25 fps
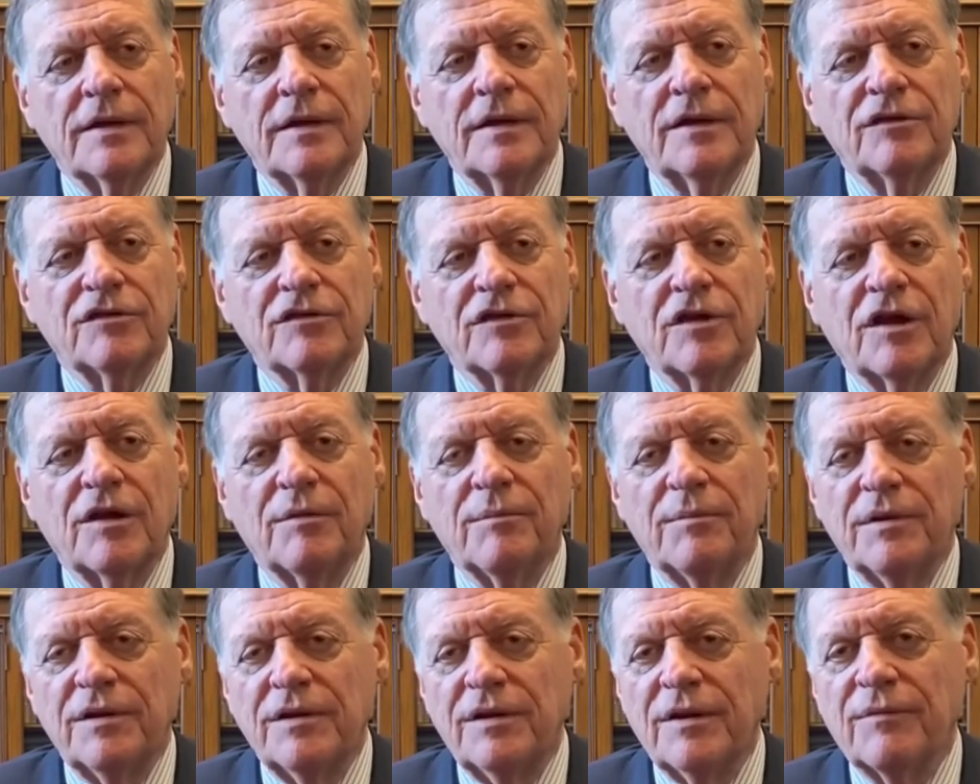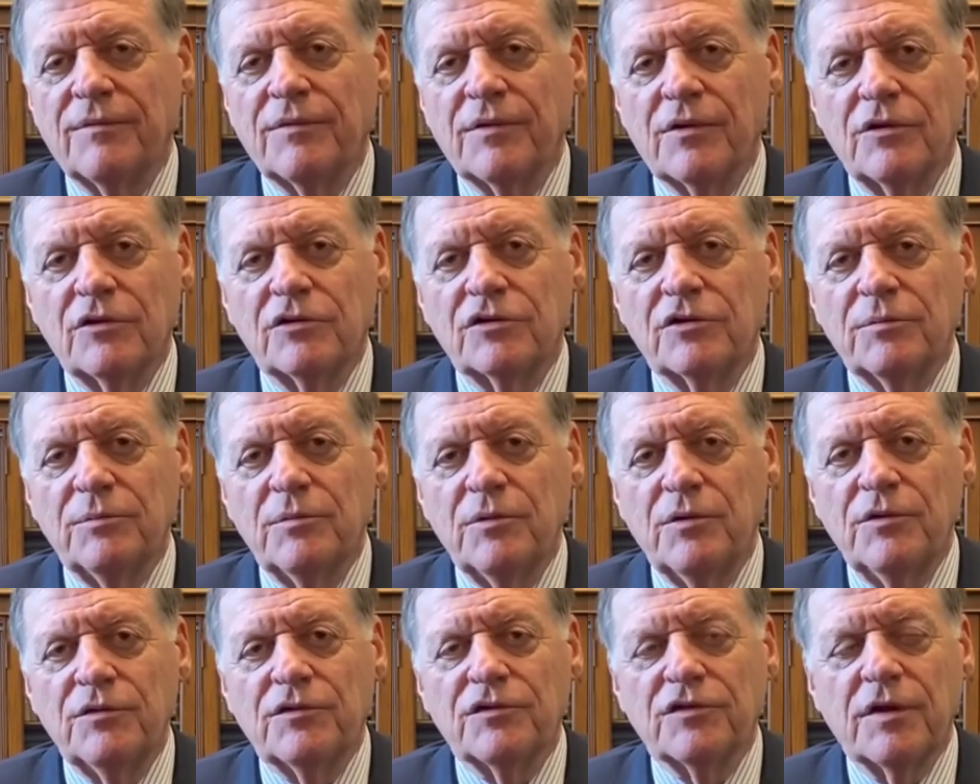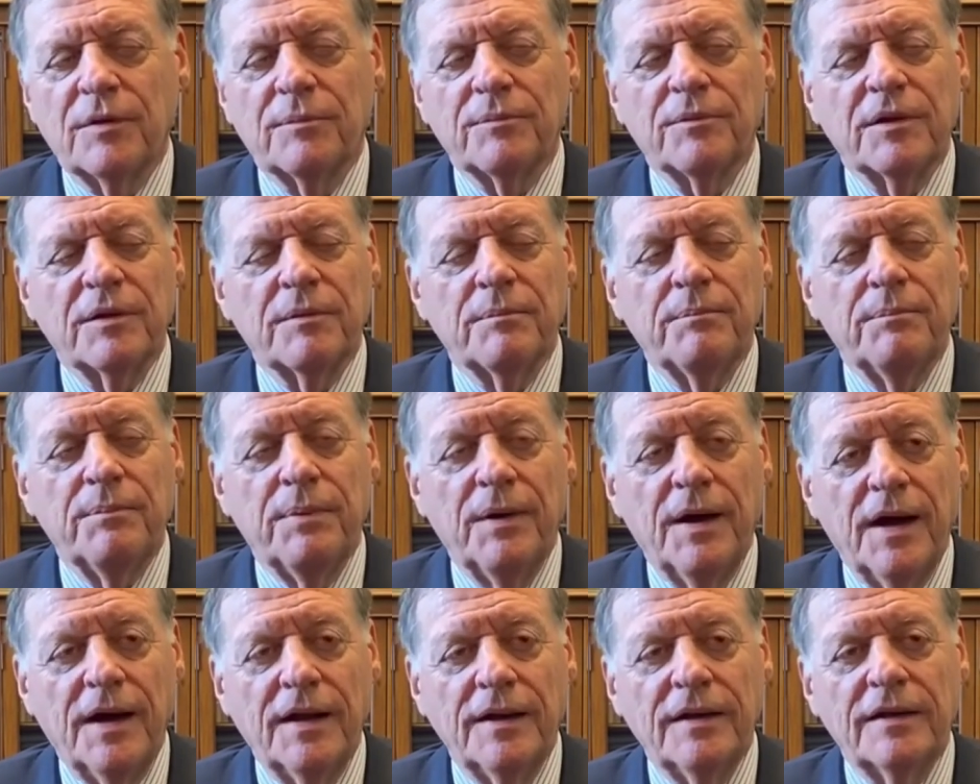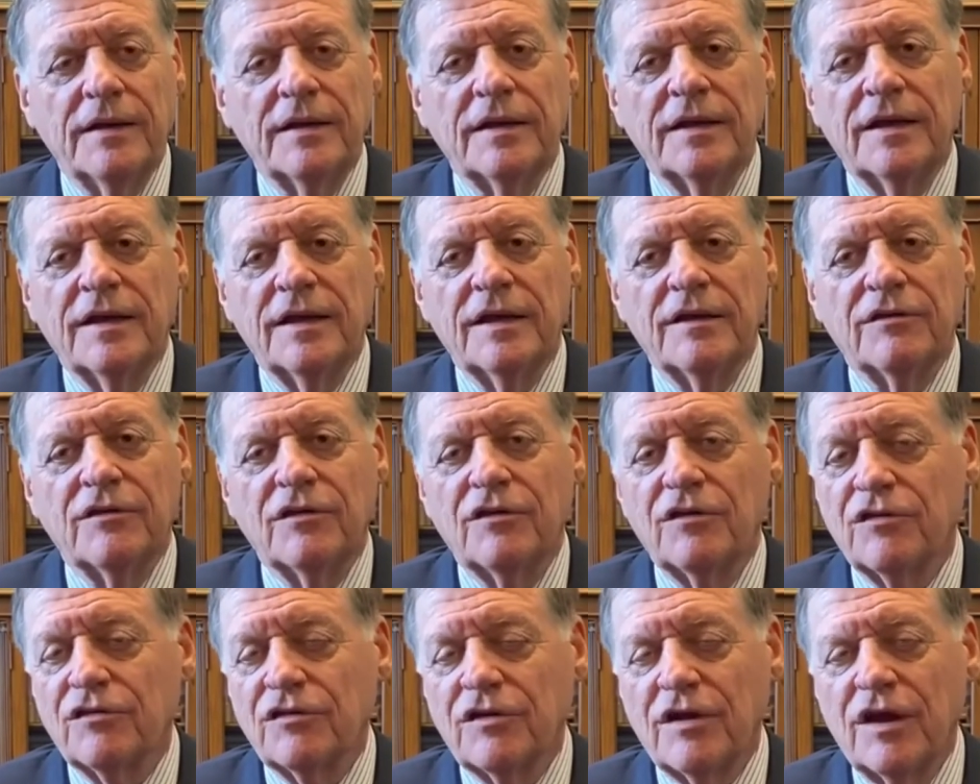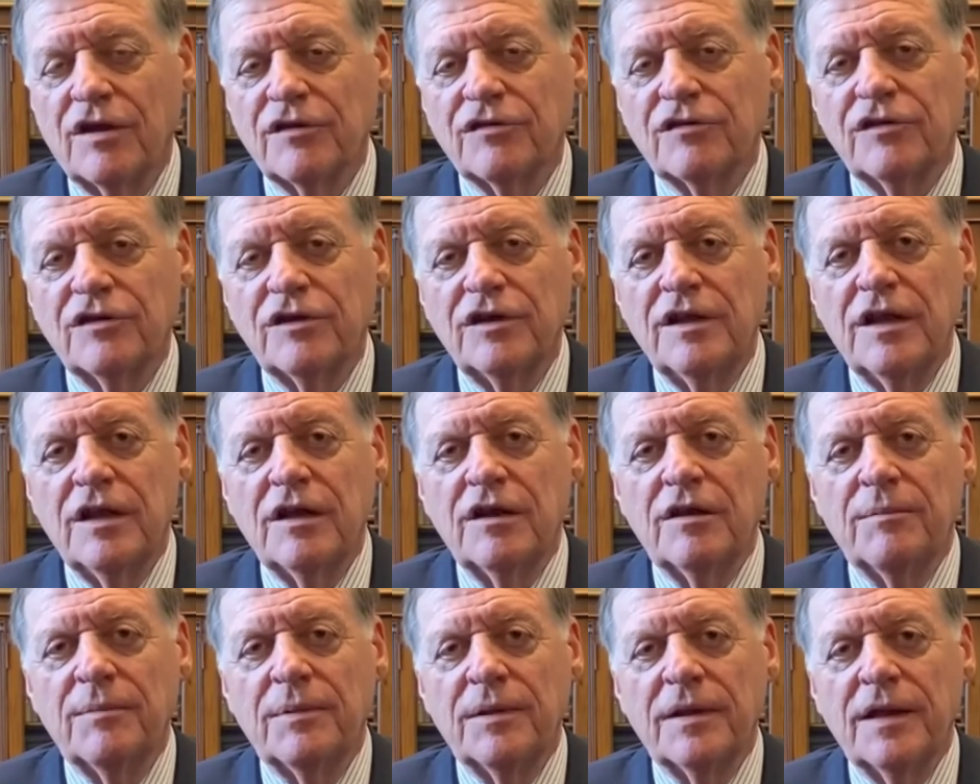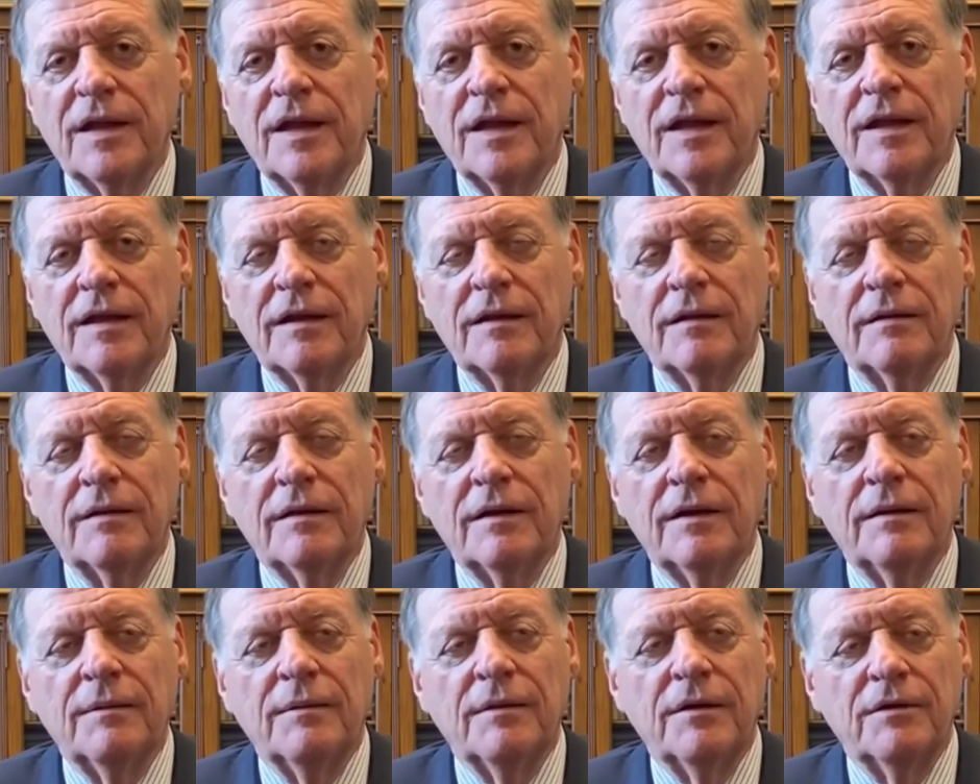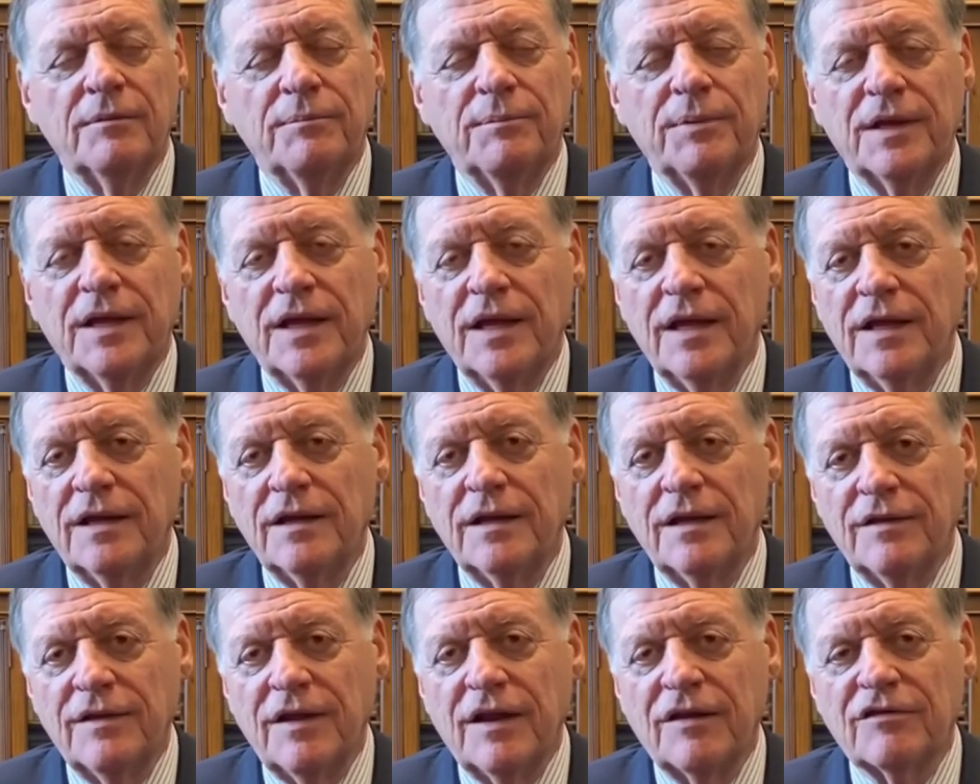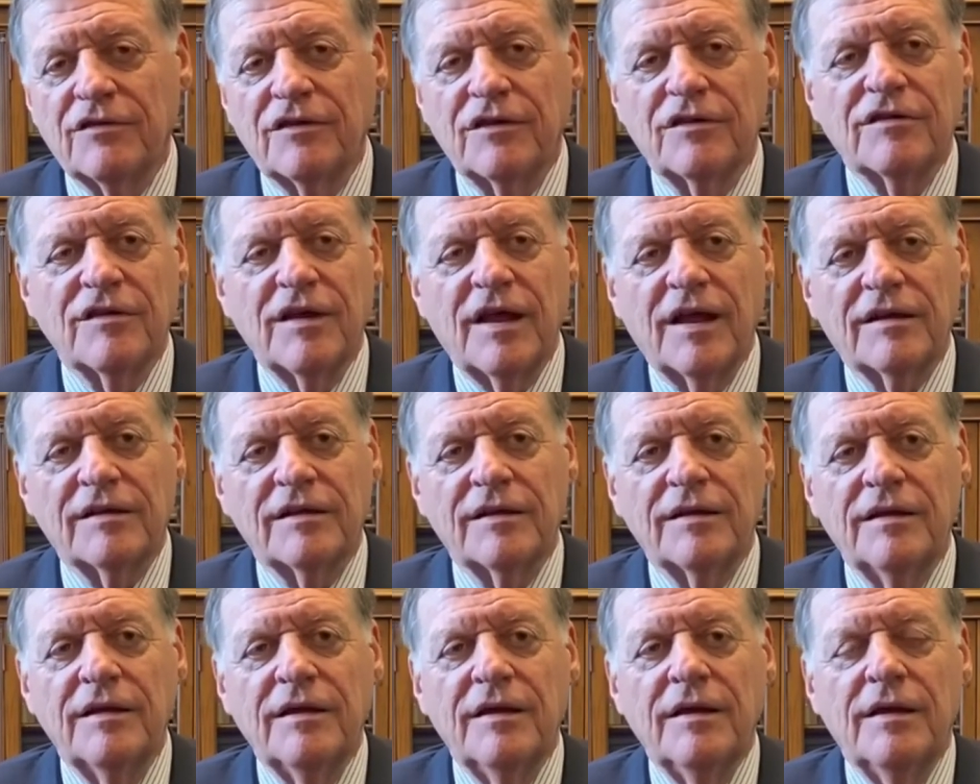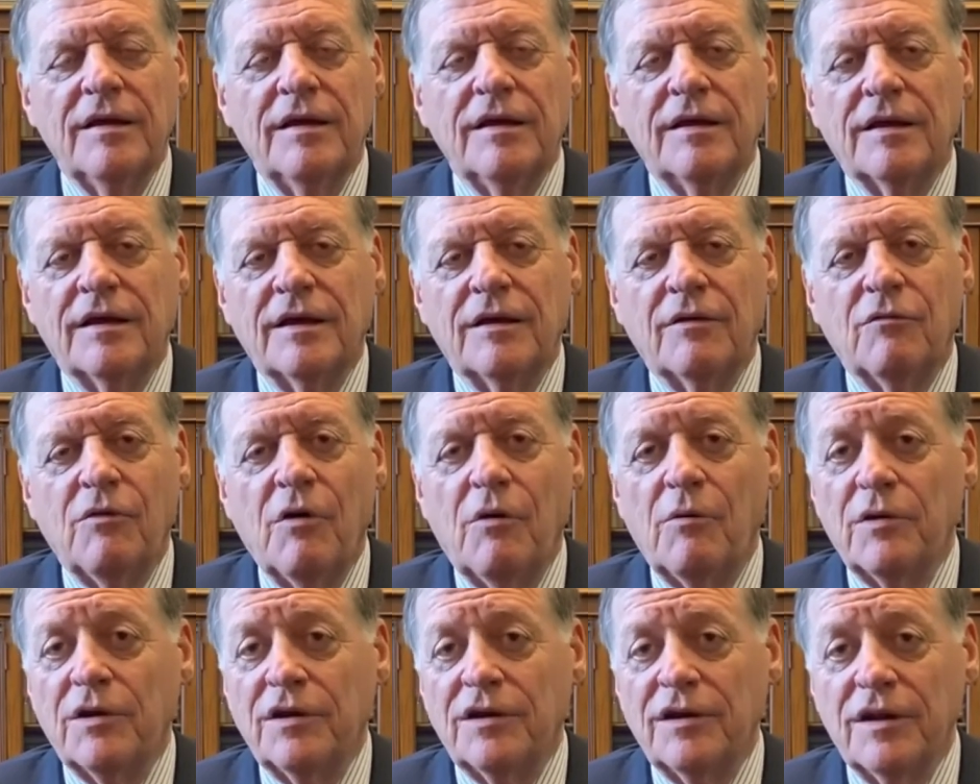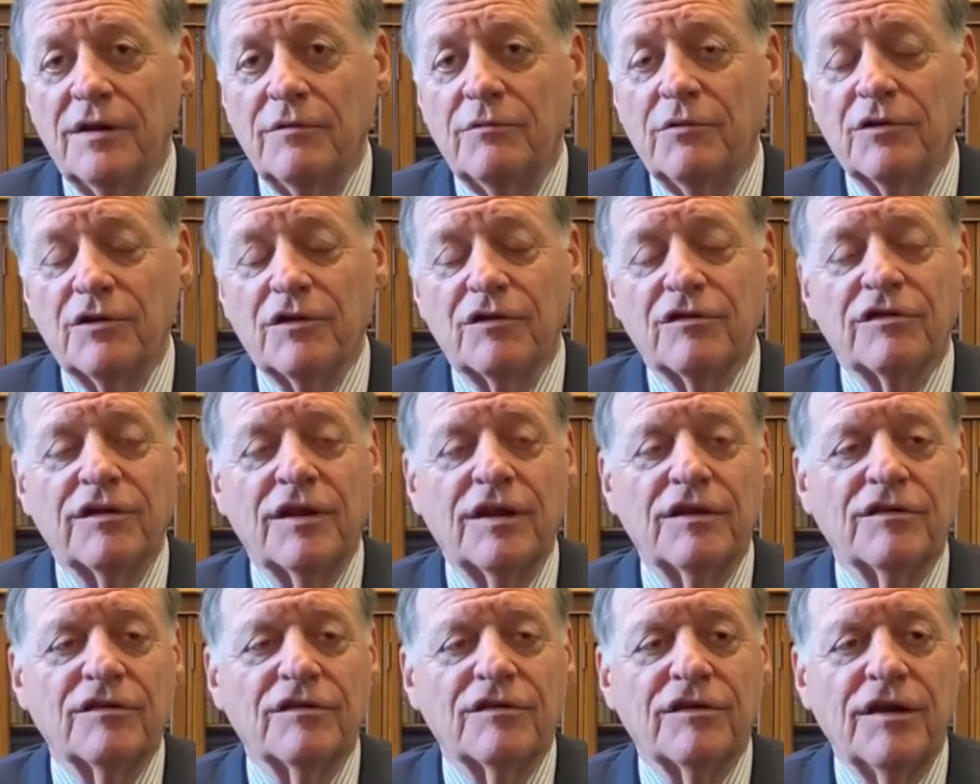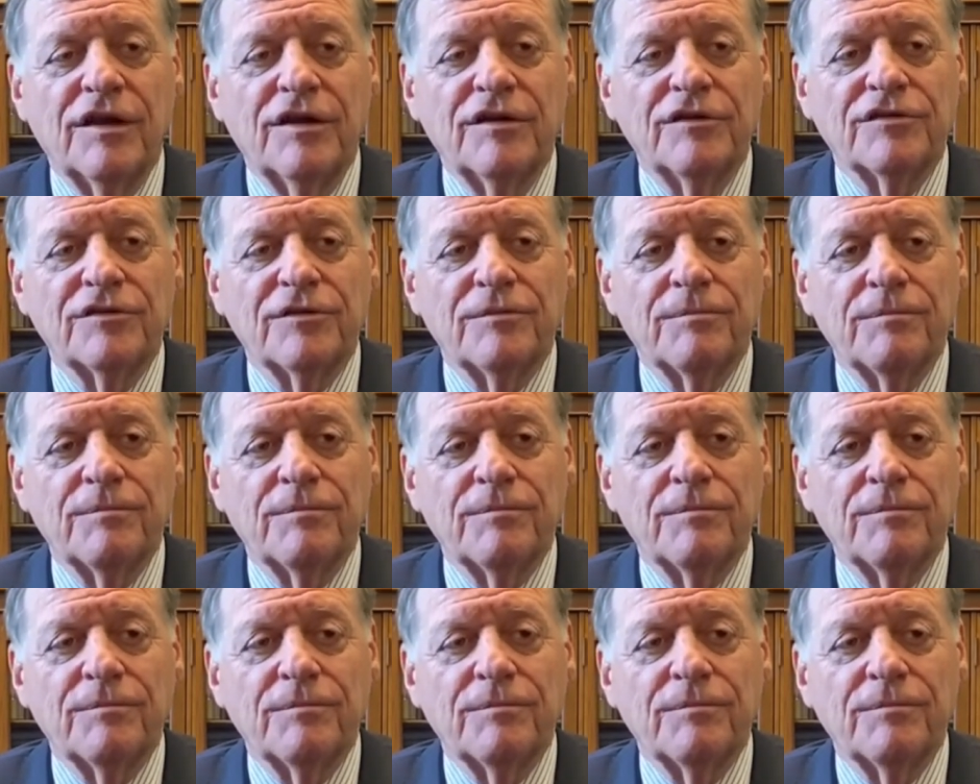it's going to be difficult to move something. But again, the discussion needed to begin, and that's exactly what we did with this legislation.